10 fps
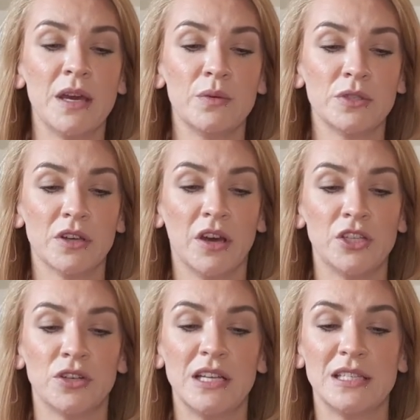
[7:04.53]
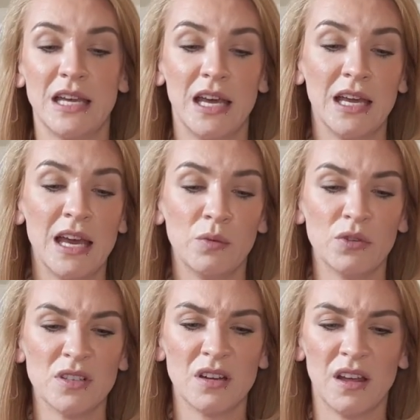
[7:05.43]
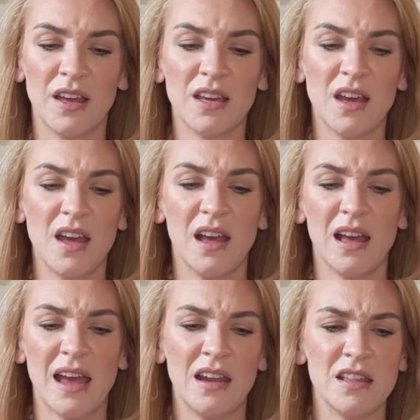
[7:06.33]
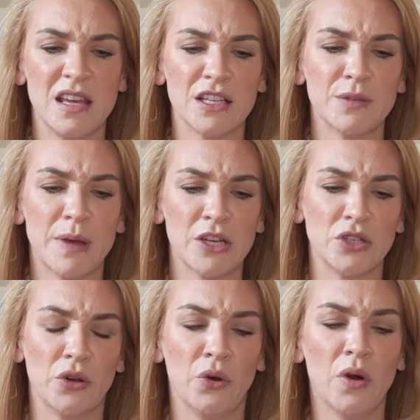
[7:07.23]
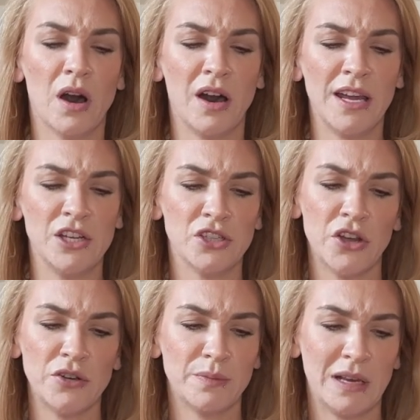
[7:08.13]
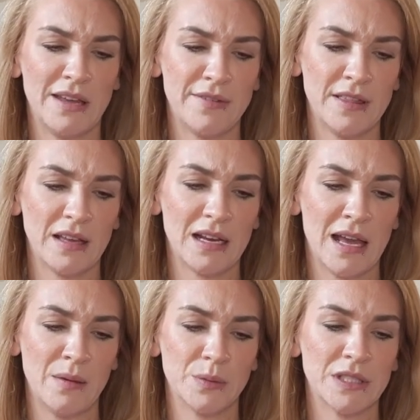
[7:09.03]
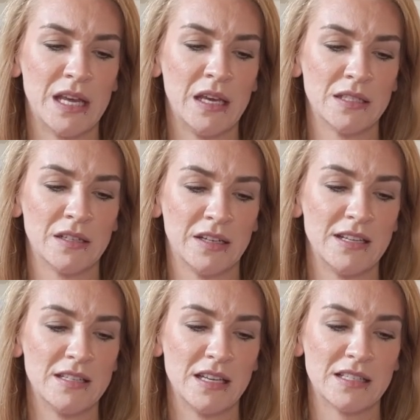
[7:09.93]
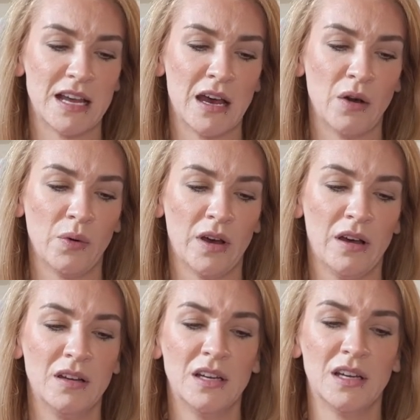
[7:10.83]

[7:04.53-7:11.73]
It was hydrating. It wasn't like anything special. I don't believe in the claims that it's 96 hour